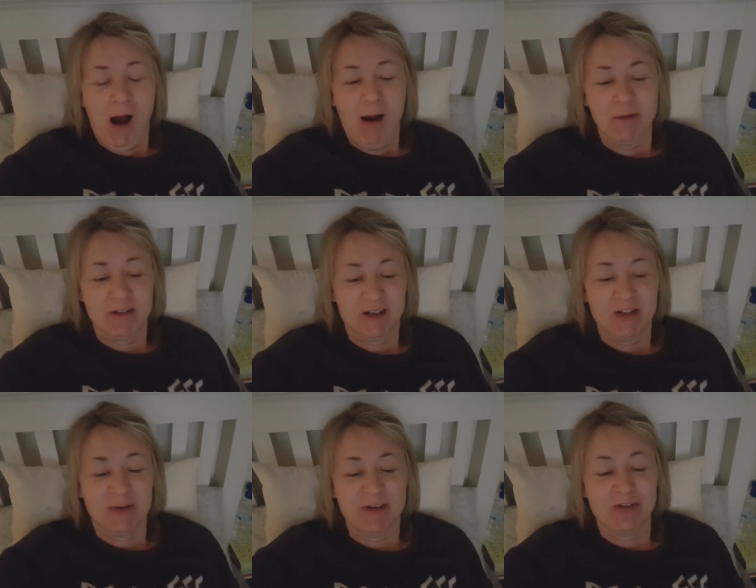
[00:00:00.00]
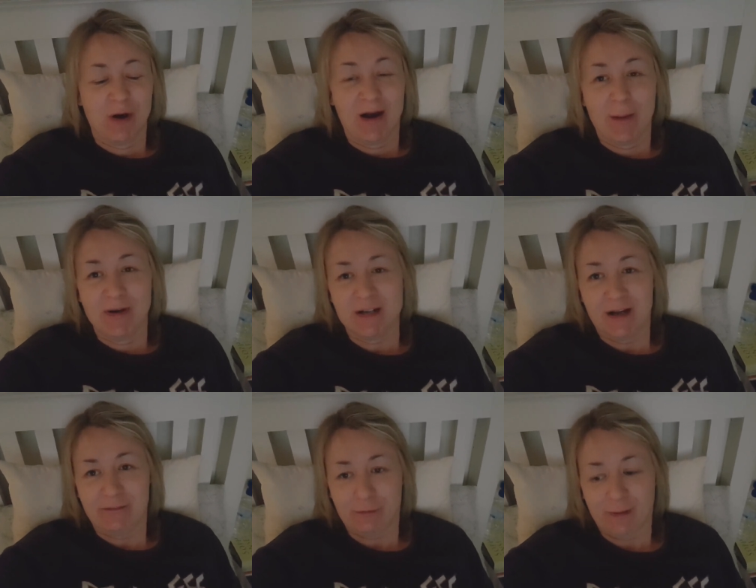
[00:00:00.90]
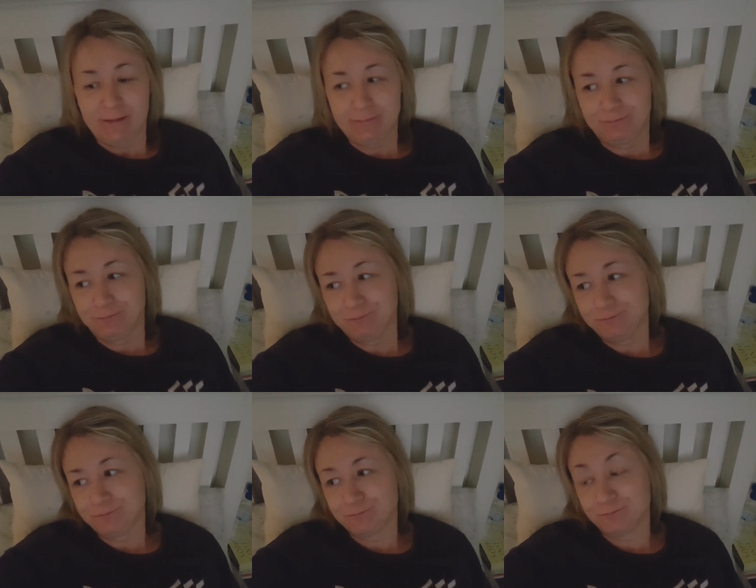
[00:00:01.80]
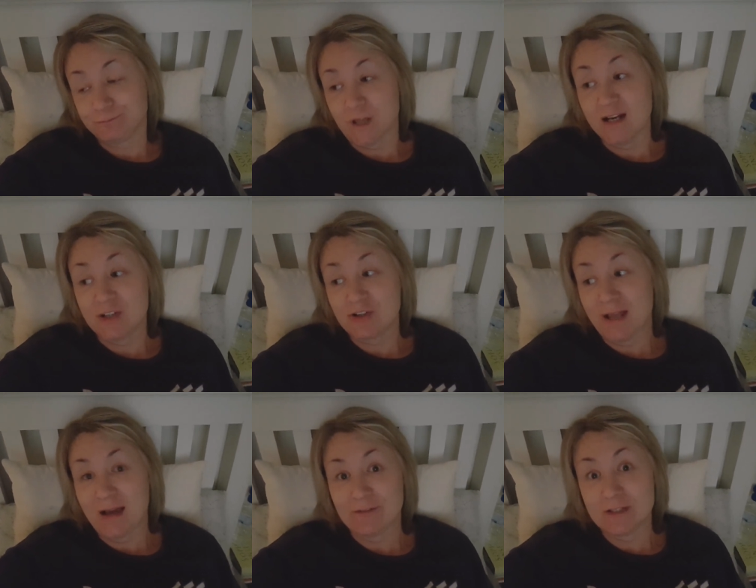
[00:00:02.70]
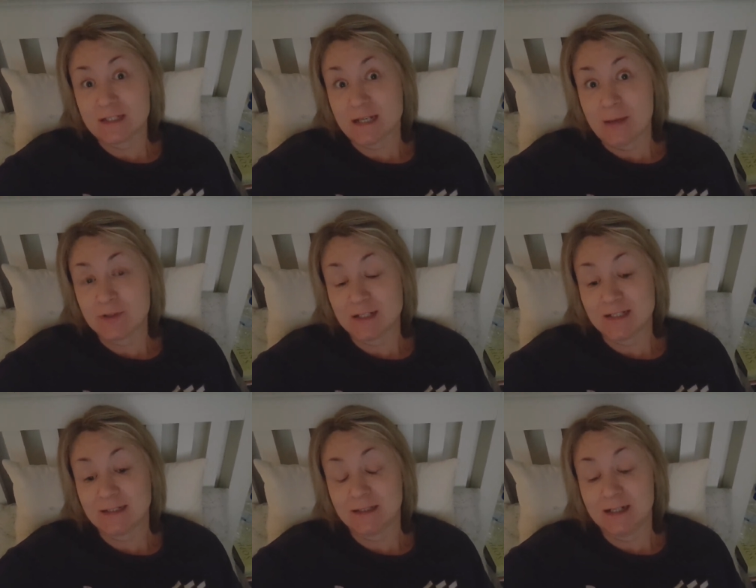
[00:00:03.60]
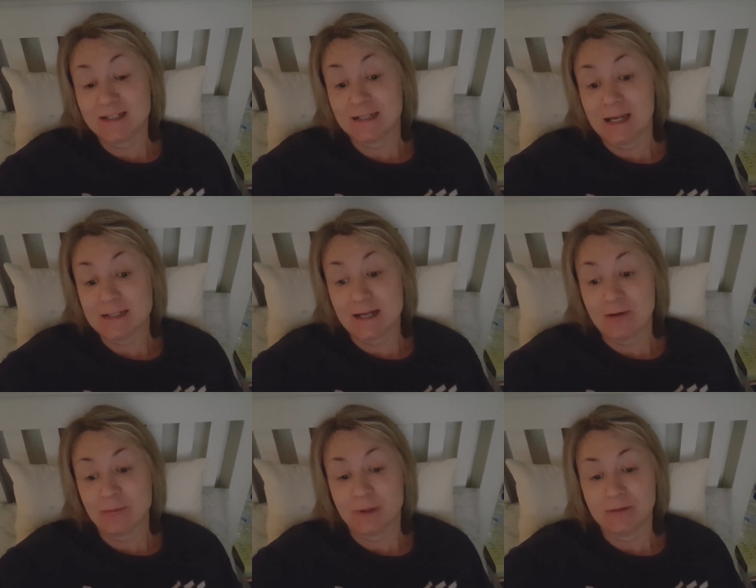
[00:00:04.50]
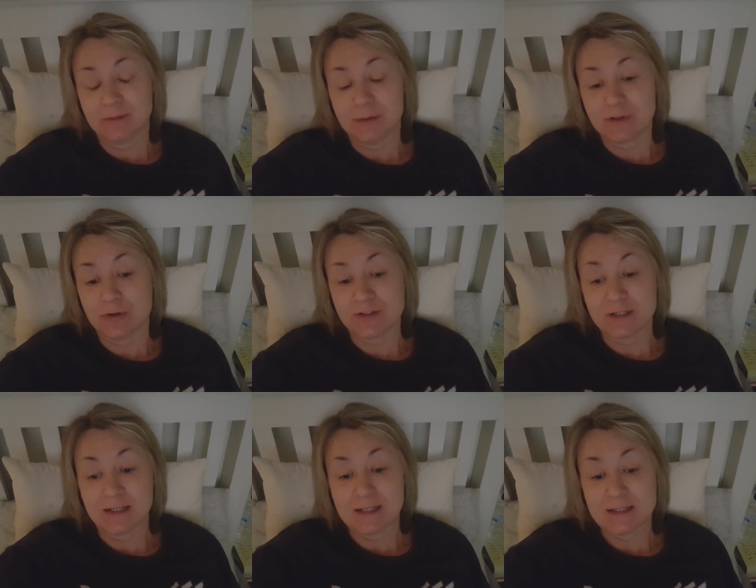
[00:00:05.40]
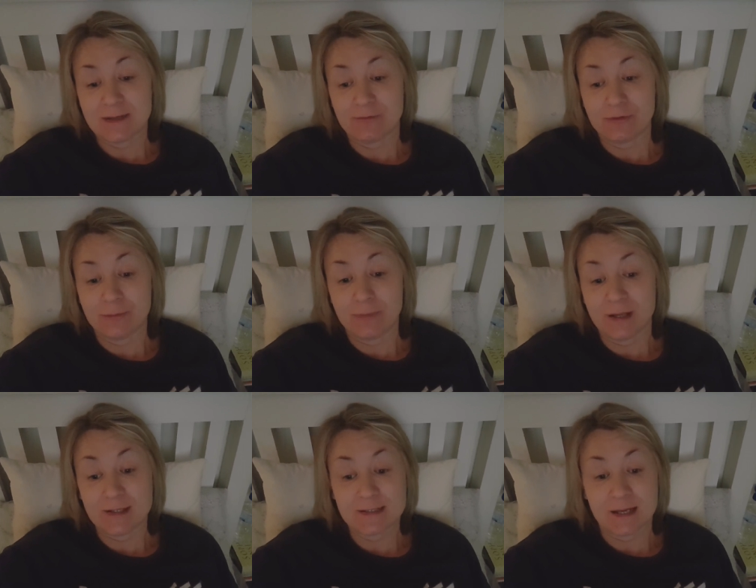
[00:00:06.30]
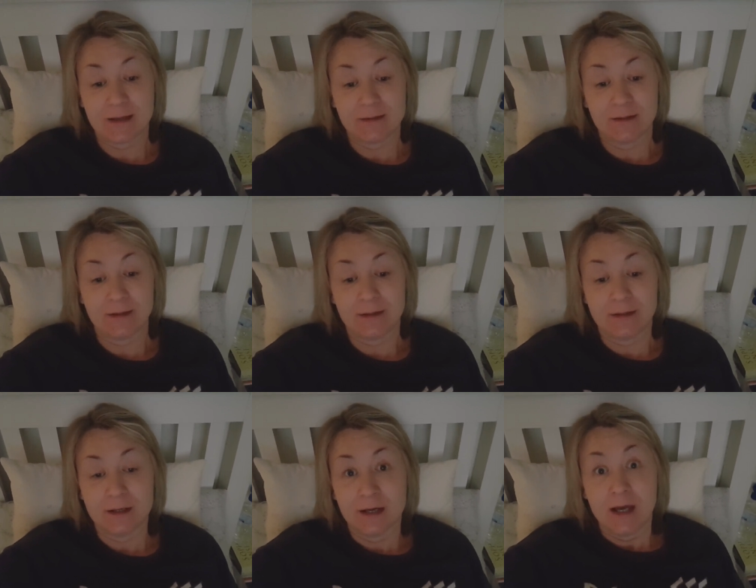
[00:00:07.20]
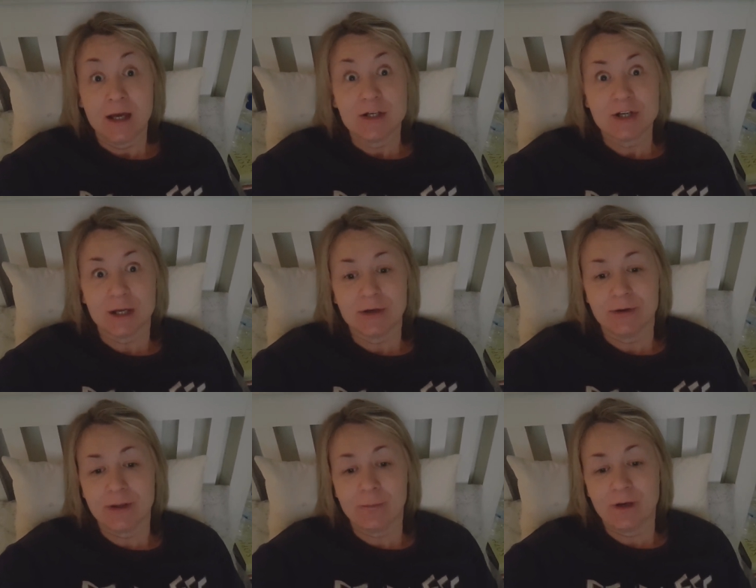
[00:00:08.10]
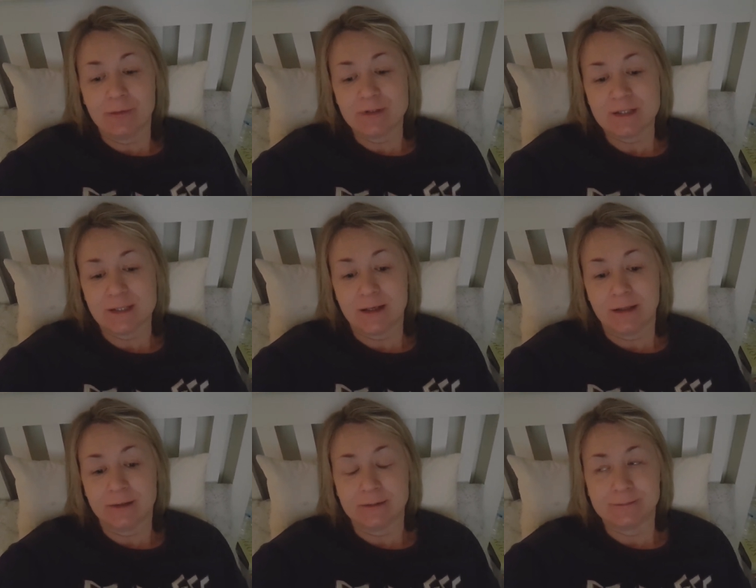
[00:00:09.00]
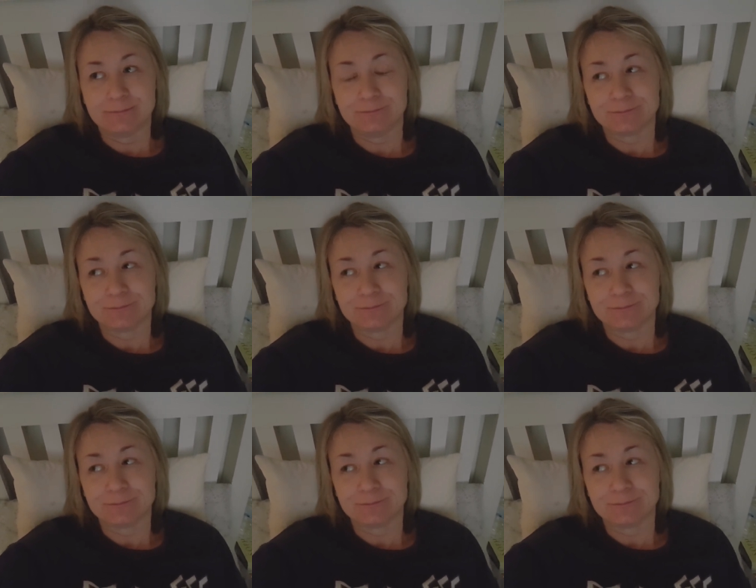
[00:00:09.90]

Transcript: I'm just going to enjoy a cup of tea for a bit. I literally haven't slept. I did I did lay down, but I was constantly listening for him being sick and then checking on him when he was sick, and